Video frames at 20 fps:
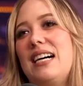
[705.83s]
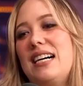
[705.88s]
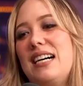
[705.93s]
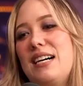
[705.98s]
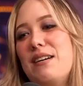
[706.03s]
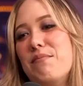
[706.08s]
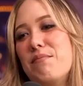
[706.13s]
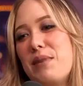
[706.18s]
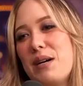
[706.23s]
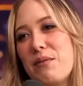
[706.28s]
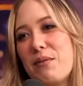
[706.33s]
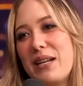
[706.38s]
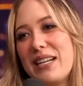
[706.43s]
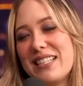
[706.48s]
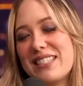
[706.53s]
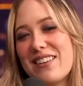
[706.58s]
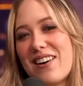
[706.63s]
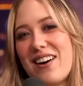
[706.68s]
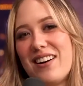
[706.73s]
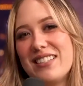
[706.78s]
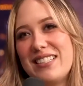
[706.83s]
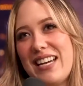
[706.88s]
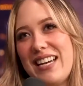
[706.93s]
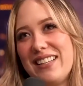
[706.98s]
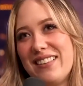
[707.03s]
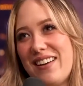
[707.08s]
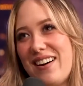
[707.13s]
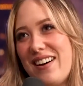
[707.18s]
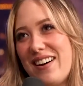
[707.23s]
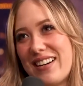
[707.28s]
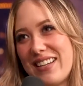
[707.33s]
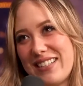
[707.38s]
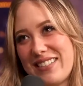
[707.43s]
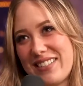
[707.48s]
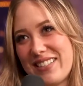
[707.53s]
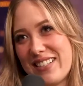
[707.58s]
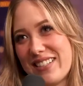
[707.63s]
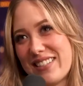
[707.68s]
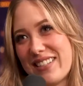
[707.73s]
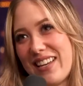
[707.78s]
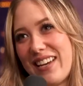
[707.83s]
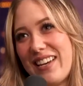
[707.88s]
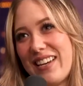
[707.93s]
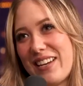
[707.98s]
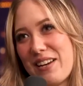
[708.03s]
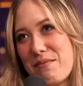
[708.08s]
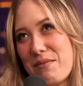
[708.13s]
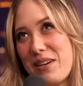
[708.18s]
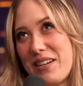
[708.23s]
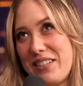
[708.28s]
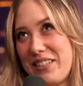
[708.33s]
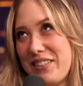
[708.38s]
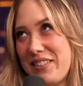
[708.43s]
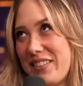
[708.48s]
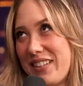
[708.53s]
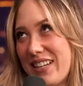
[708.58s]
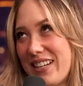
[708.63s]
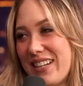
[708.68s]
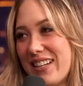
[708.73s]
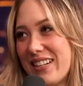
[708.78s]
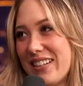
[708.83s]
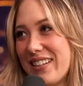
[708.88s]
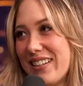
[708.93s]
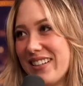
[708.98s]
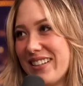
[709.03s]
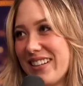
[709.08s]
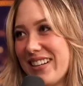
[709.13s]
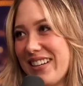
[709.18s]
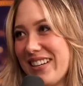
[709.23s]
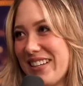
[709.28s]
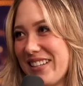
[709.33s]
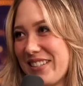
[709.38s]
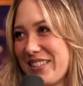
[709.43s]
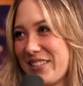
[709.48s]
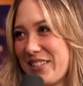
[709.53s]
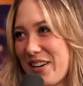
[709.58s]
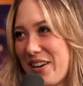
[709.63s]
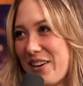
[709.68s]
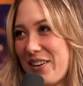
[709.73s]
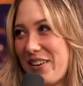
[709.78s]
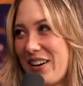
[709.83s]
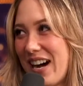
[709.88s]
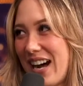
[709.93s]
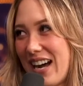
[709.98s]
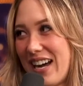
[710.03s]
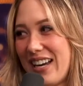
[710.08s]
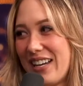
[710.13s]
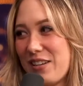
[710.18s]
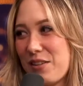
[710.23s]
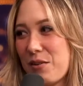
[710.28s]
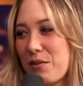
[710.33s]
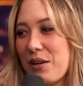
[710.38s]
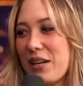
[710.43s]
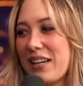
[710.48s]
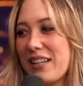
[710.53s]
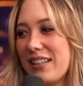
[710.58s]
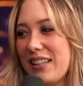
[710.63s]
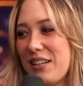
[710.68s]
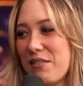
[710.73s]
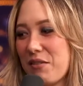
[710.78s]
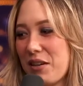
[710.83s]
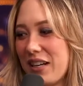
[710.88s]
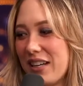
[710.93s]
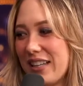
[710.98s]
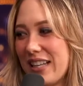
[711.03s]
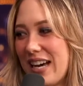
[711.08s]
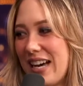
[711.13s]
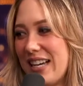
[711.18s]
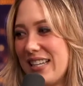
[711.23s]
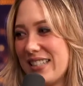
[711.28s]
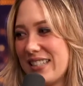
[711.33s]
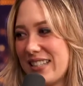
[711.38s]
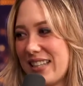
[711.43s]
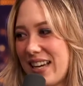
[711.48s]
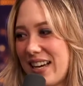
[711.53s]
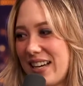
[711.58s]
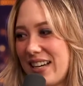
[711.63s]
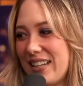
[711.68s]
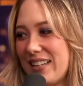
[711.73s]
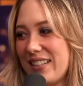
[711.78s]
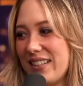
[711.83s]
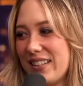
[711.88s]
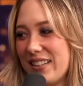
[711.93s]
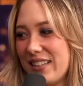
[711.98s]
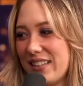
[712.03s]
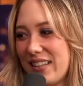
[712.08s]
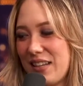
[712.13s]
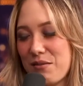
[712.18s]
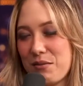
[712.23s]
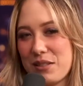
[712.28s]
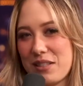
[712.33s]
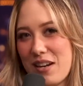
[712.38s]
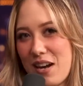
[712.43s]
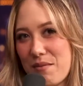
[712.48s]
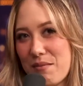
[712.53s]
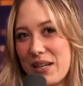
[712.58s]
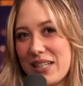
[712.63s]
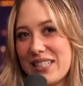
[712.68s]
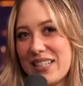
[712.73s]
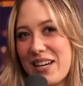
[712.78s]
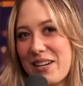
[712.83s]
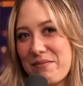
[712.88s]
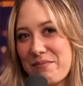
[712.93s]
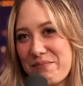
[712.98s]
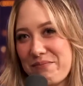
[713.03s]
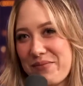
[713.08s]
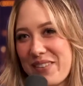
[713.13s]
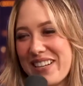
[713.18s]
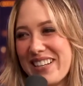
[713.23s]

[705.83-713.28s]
Um, but when it's all day long, it's just like, come on, dude, get out of here. So I quickly realized that he was not my type.